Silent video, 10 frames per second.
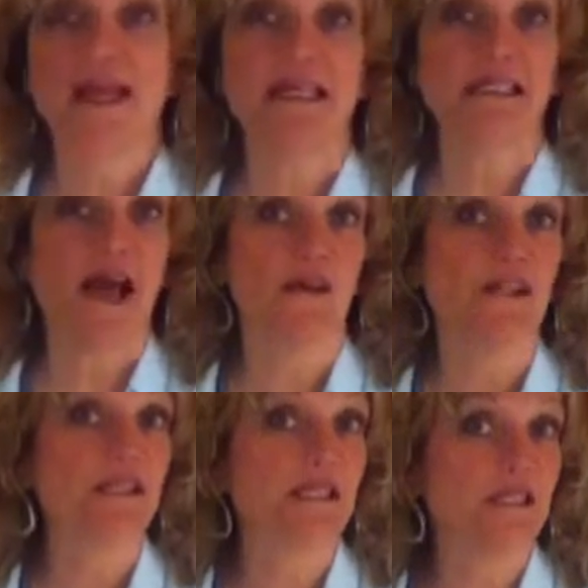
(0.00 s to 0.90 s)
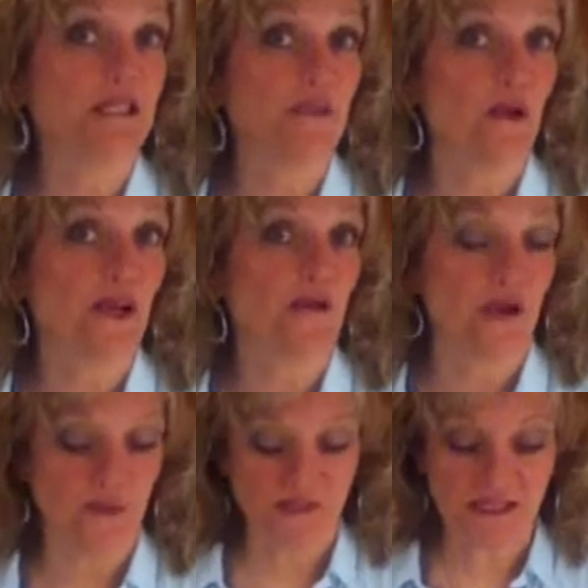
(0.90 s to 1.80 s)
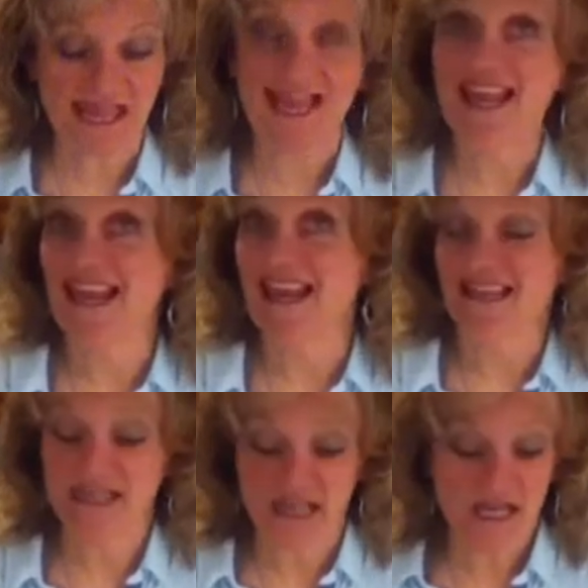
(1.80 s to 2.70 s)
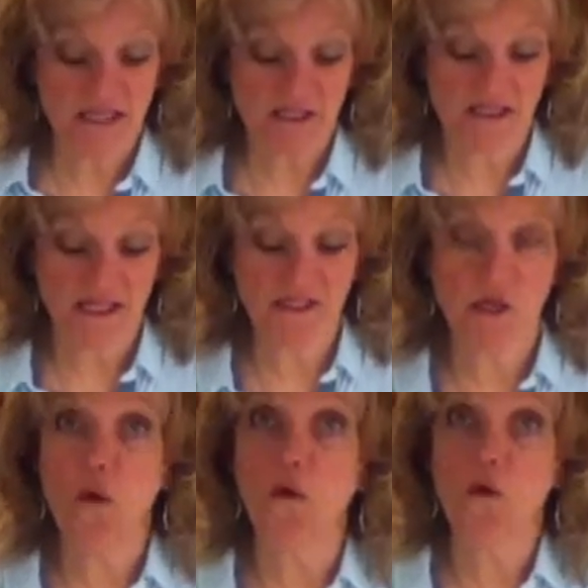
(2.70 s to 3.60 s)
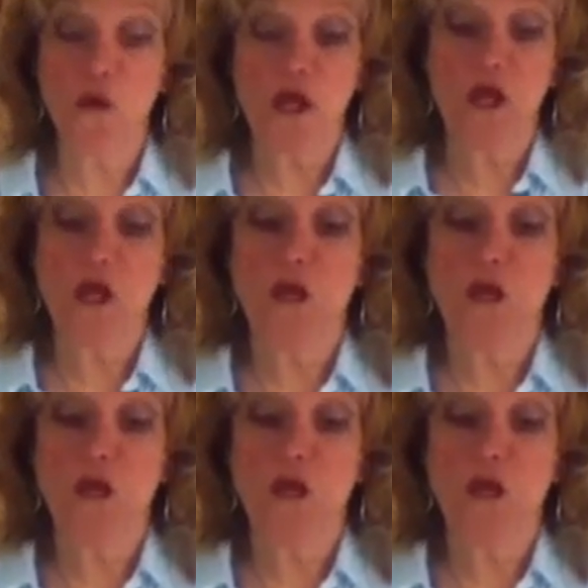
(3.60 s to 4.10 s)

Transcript: Italian seasoned breadcrumbs, and 6 whole,